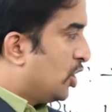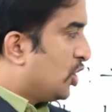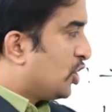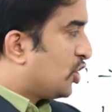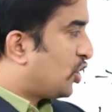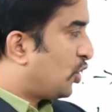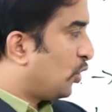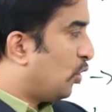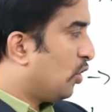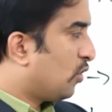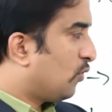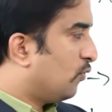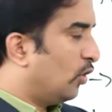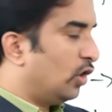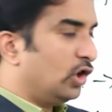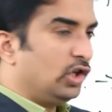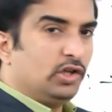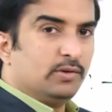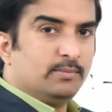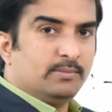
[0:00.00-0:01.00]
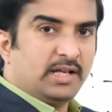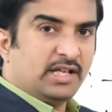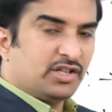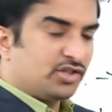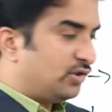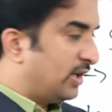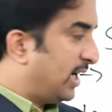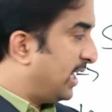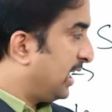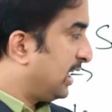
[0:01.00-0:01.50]
Stroke volume is
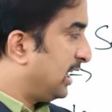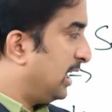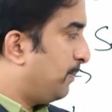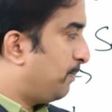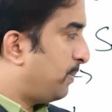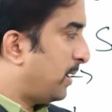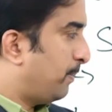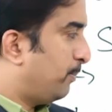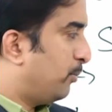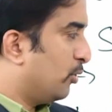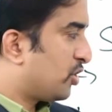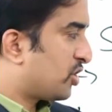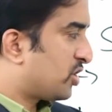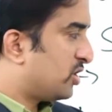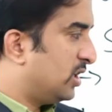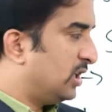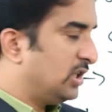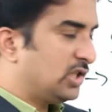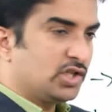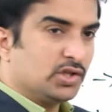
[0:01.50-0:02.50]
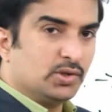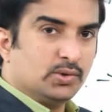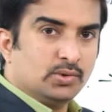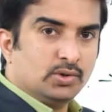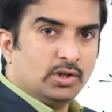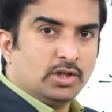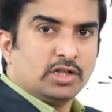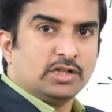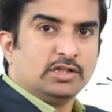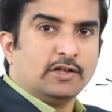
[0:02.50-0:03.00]
directly proportional to
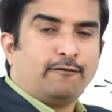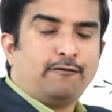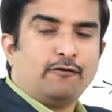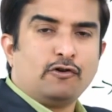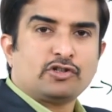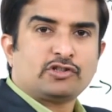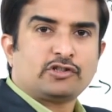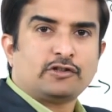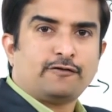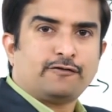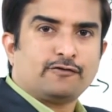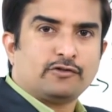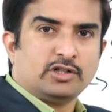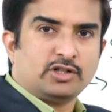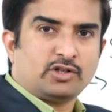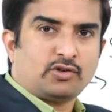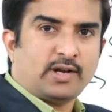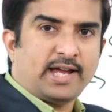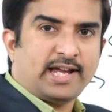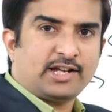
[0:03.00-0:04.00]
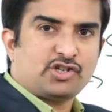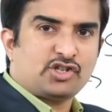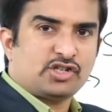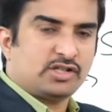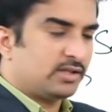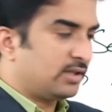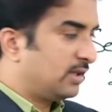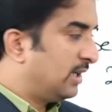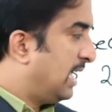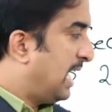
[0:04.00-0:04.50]
the force of
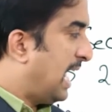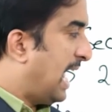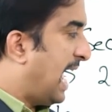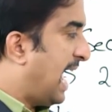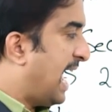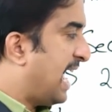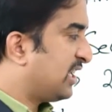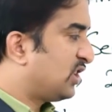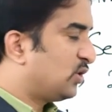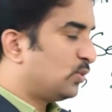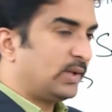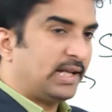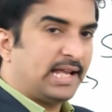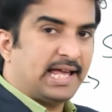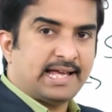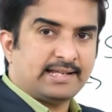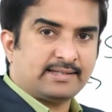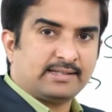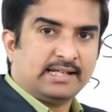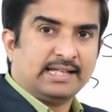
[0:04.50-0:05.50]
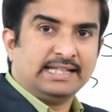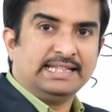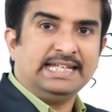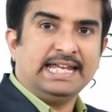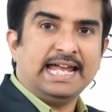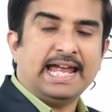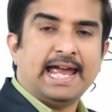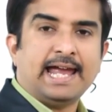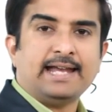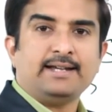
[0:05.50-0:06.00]
contraction as well as
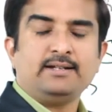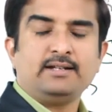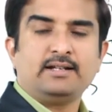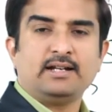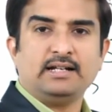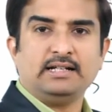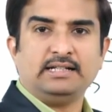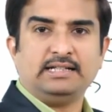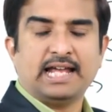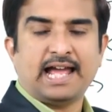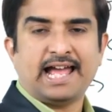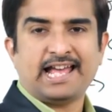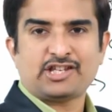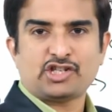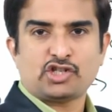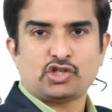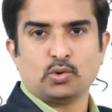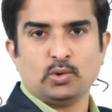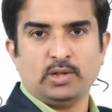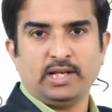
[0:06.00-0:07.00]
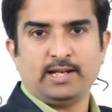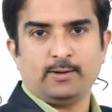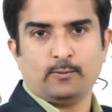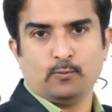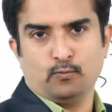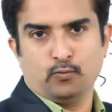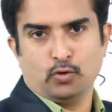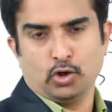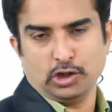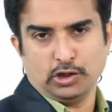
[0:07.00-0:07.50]
the end diastolic
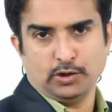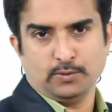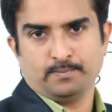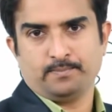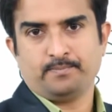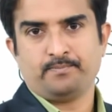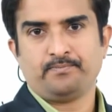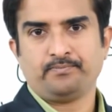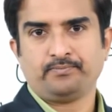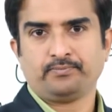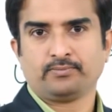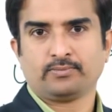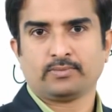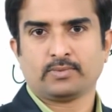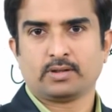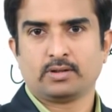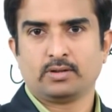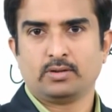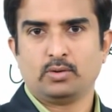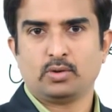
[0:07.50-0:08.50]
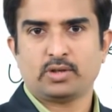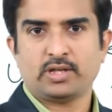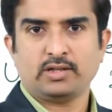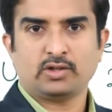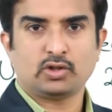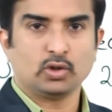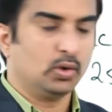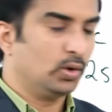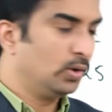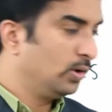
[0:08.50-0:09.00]
volume. Okay,
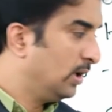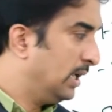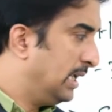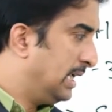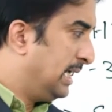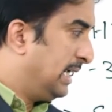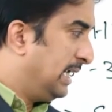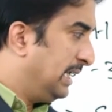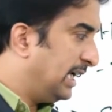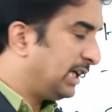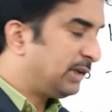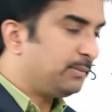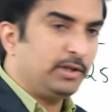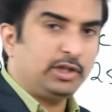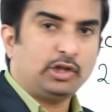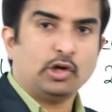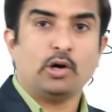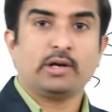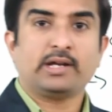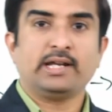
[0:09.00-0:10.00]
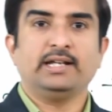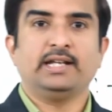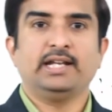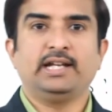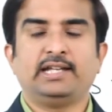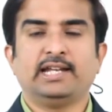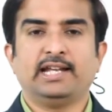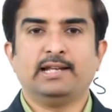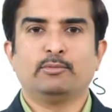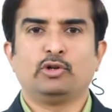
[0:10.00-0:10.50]
so let me talk in
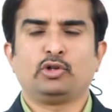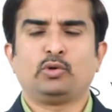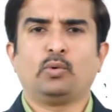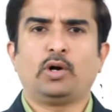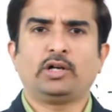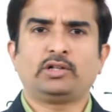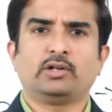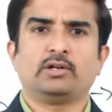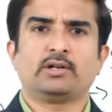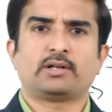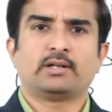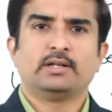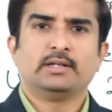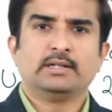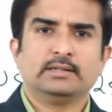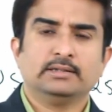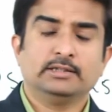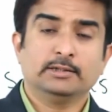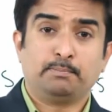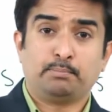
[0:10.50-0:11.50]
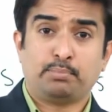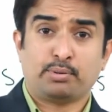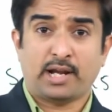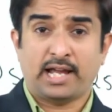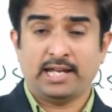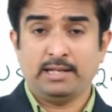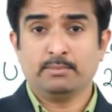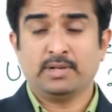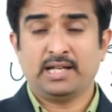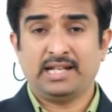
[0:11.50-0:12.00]
detail about what are the
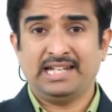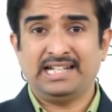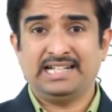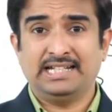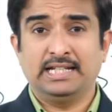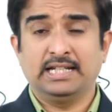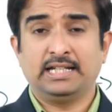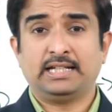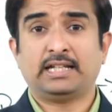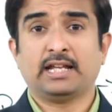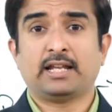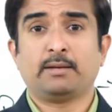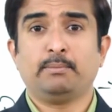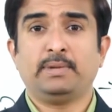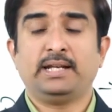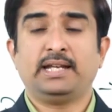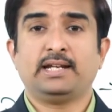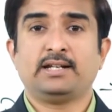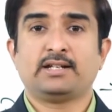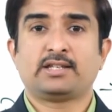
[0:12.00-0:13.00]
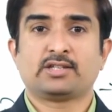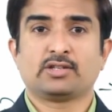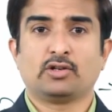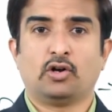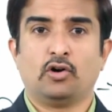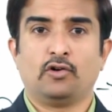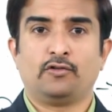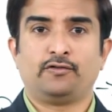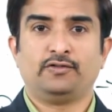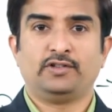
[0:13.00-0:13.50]
primary determinants
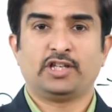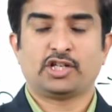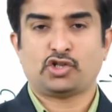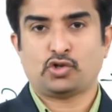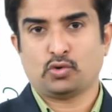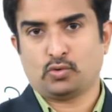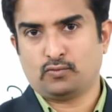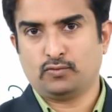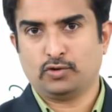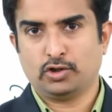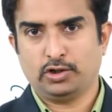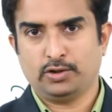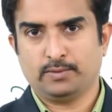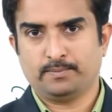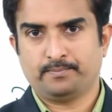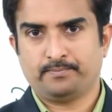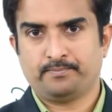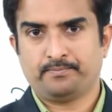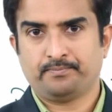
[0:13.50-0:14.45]
of the stroke volume.